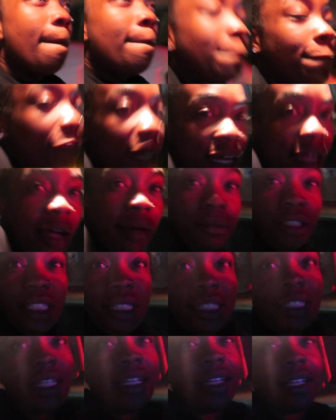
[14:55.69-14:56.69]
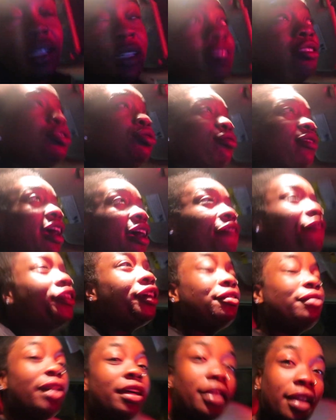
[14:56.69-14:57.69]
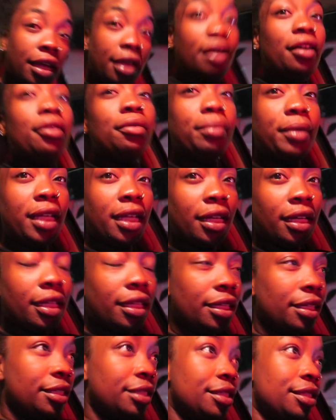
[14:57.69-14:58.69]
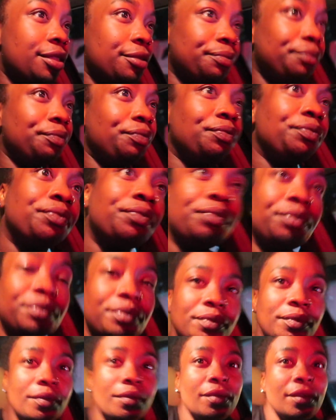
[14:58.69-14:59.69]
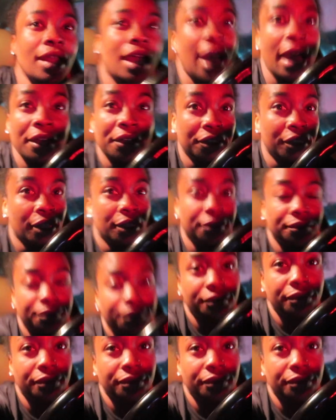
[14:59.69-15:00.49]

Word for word: But I'm just sitting in traffic right now because I don't know.